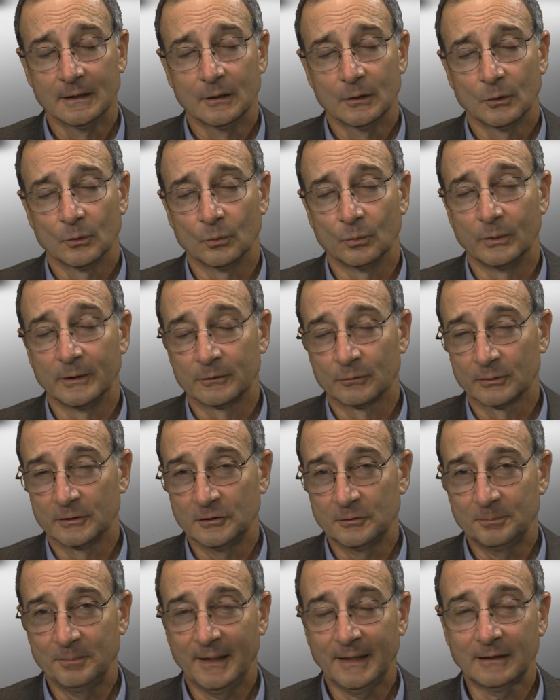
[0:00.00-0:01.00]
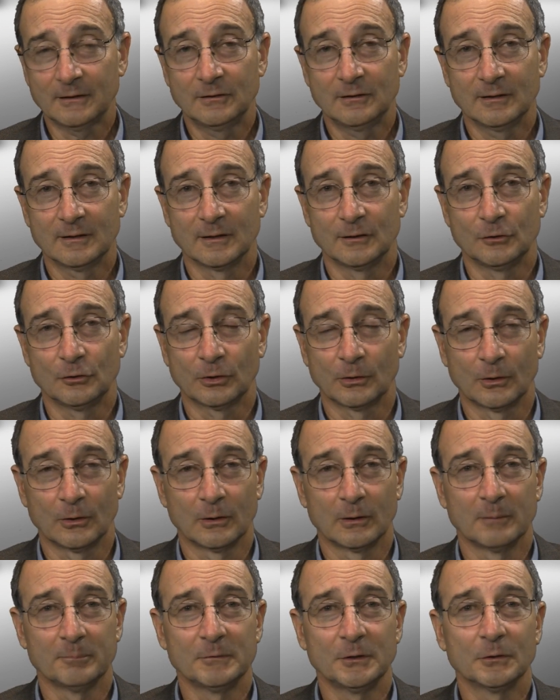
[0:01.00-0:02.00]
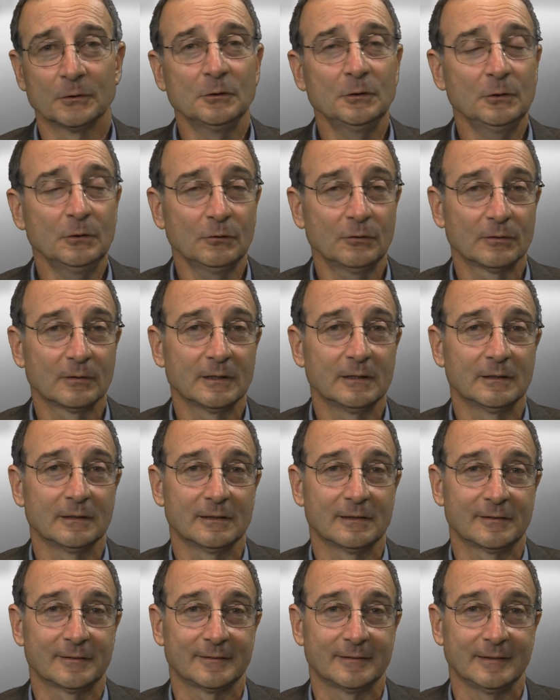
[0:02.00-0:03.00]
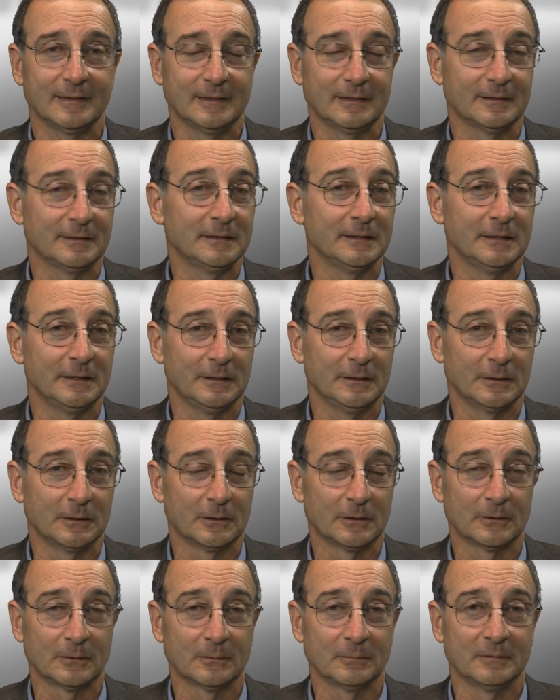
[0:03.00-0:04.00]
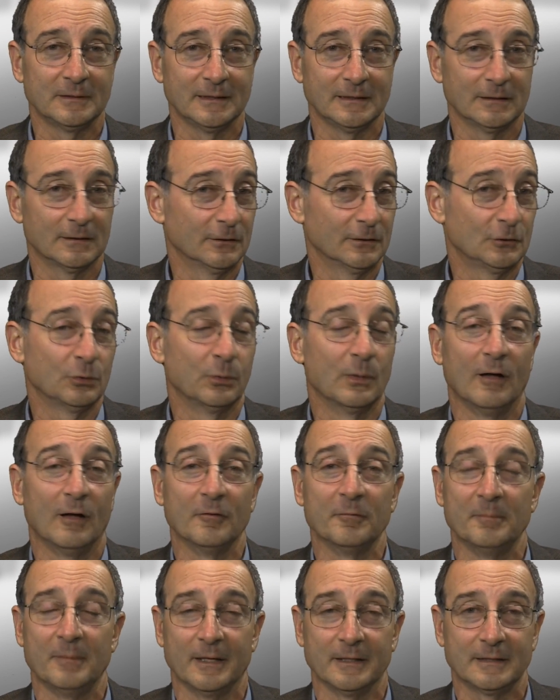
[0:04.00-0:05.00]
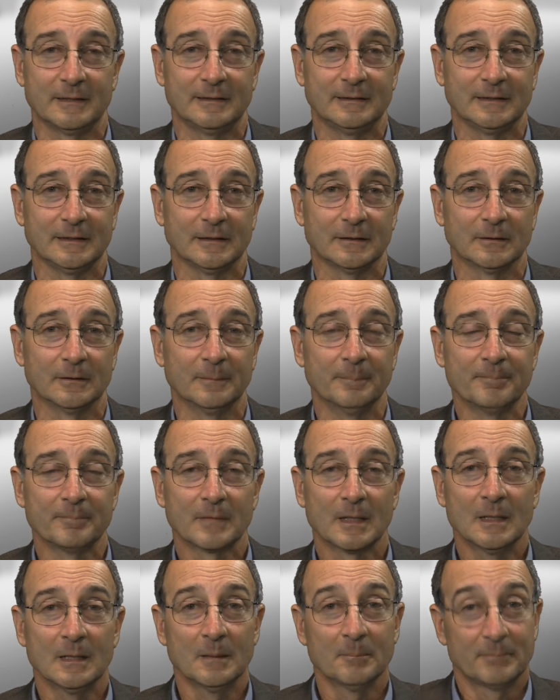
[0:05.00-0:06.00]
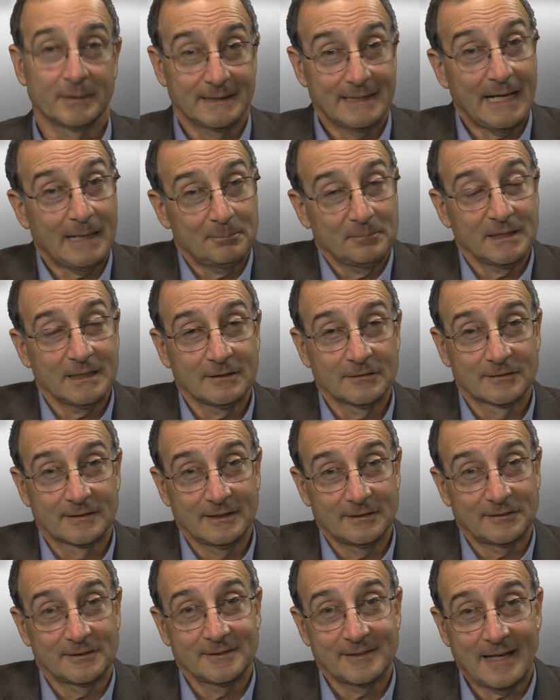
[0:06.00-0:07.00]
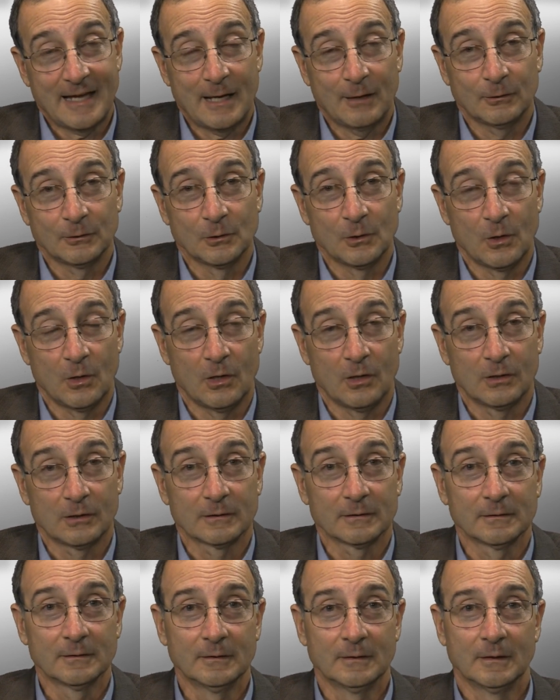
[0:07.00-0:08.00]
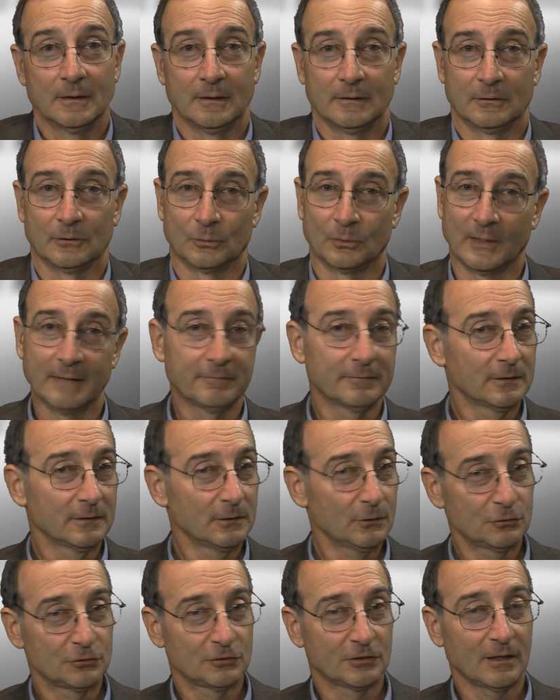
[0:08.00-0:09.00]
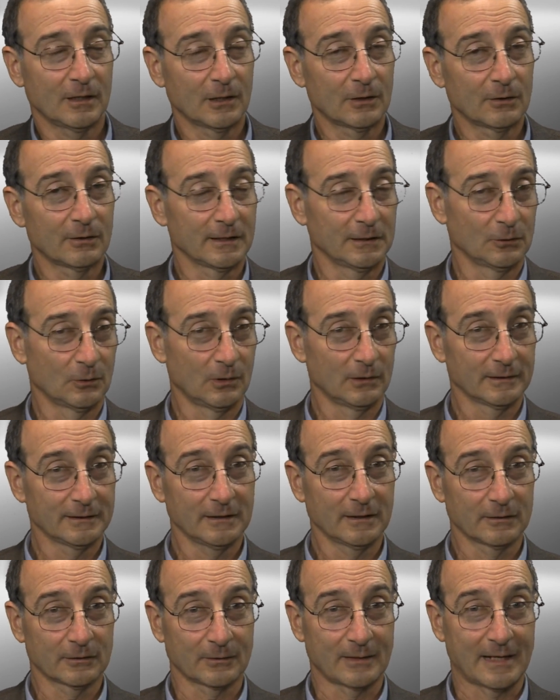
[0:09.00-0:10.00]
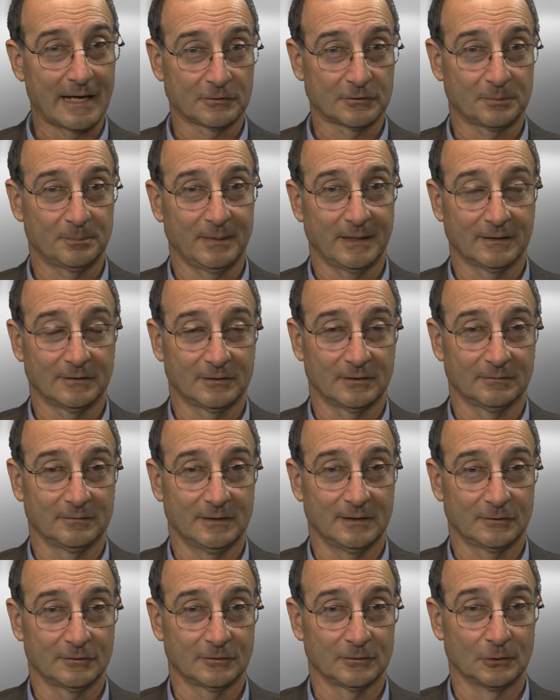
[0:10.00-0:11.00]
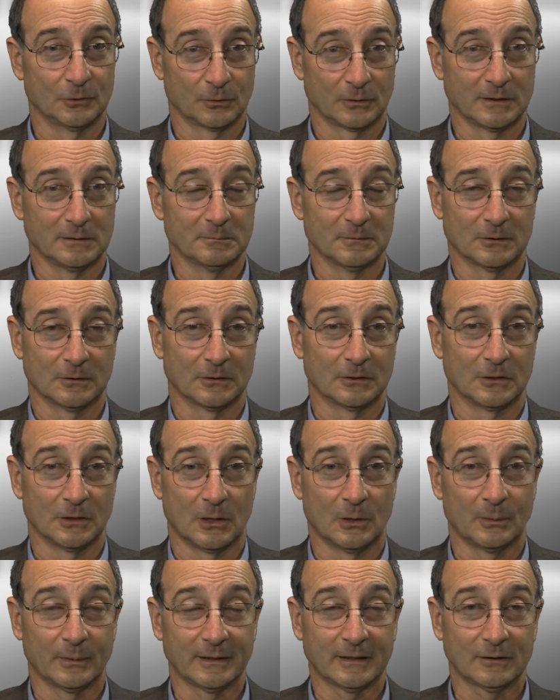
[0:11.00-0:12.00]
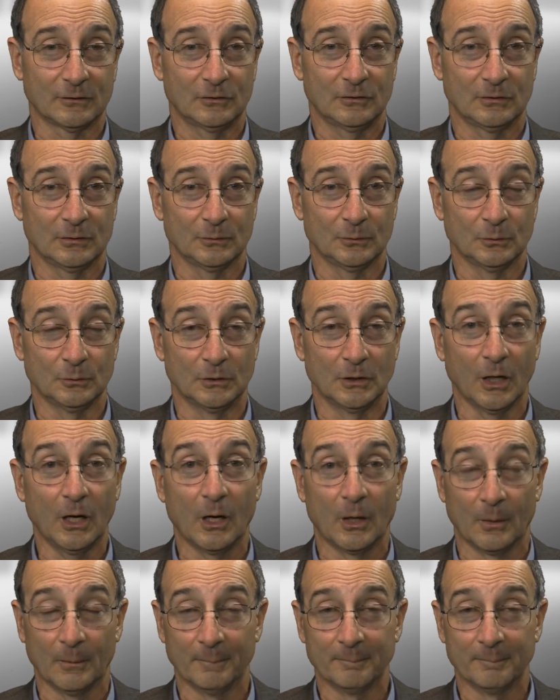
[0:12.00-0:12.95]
With respect to the term, you're usually going to see a year deal, a 12-month deal, but that means this is how long the revenue sharing and all the other aspects of this agreement are going to go.